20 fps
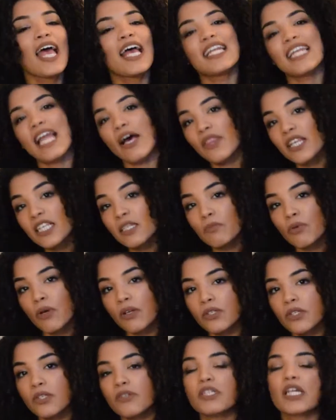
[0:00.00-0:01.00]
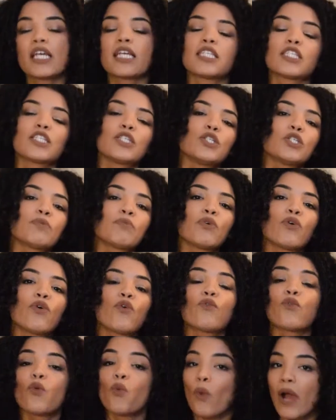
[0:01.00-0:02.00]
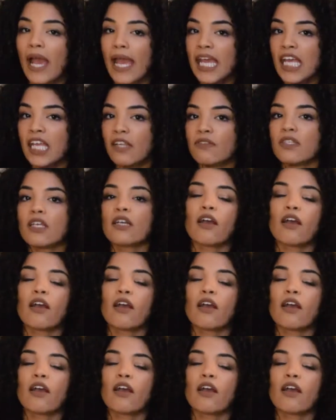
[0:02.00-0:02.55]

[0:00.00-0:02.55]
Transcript: Now this product is suitable for waves,